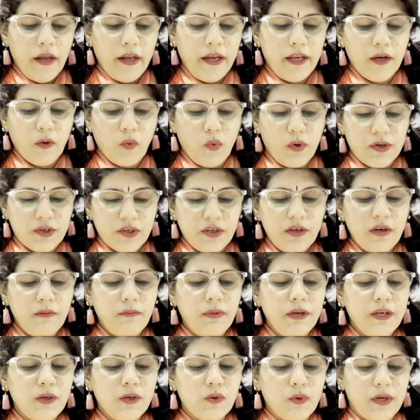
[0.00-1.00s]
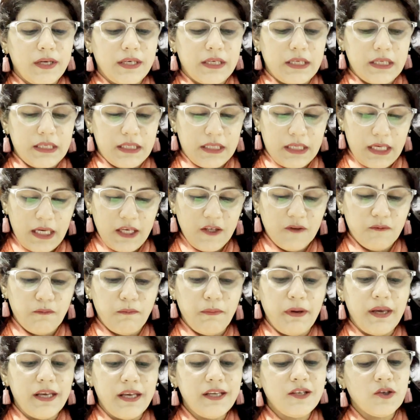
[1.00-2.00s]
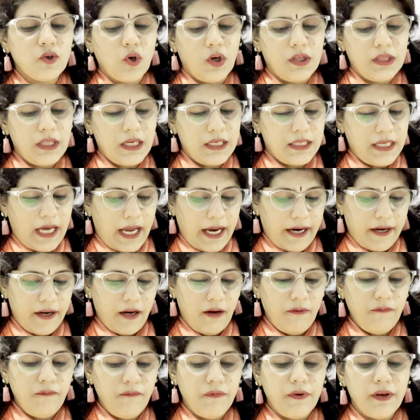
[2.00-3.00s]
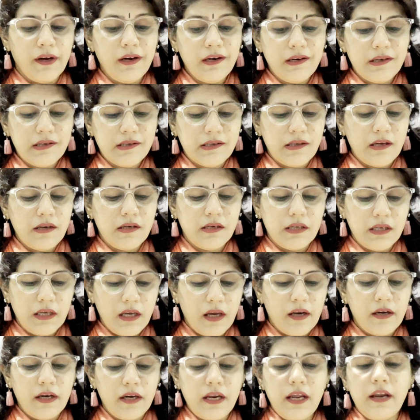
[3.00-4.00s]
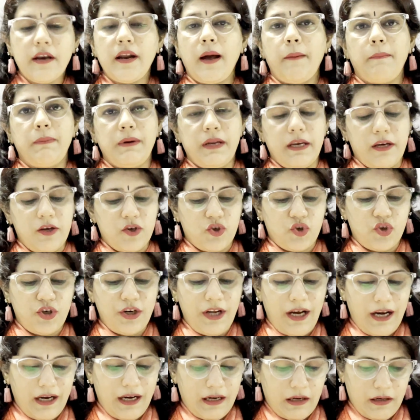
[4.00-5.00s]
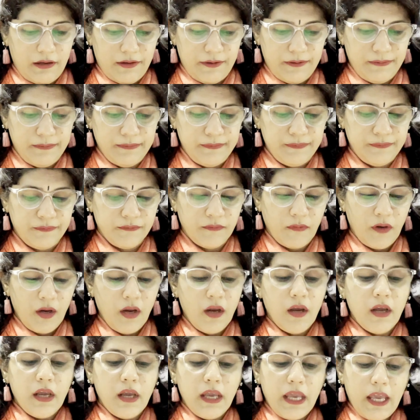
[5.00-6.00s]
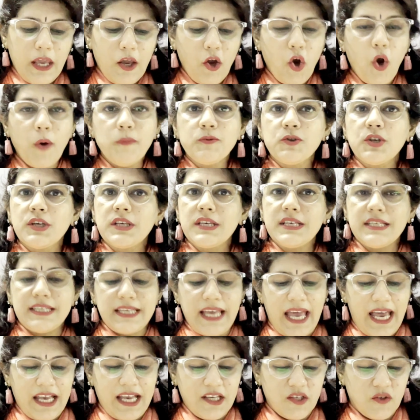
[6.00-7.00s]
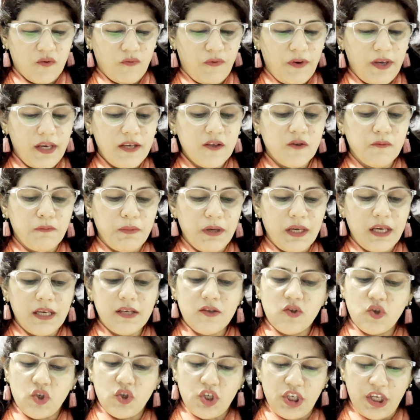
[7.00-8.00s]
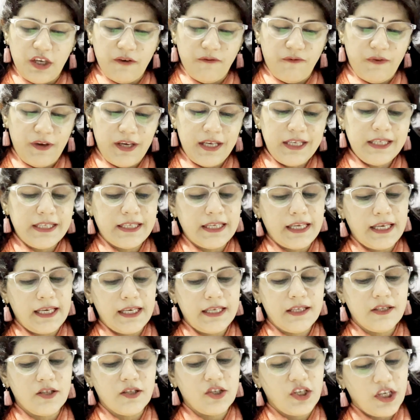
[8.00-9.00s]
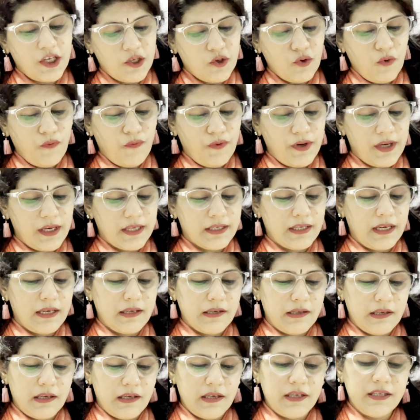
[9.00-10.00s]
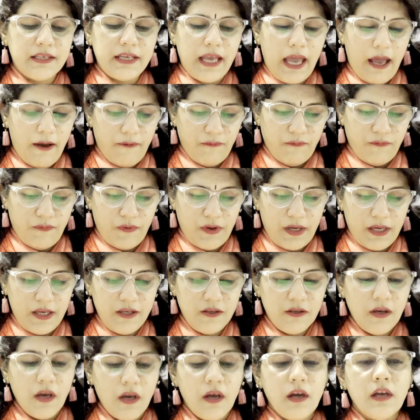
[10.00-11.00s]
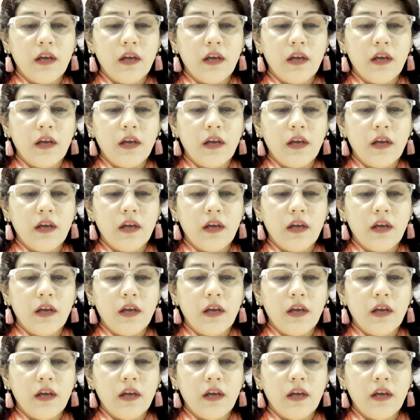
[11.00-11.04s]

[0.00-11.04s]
In question number 26, based on the diagram, where does the DNA replication occur? A option is S phase, B is G phase, C is G2 phase and D is M phase.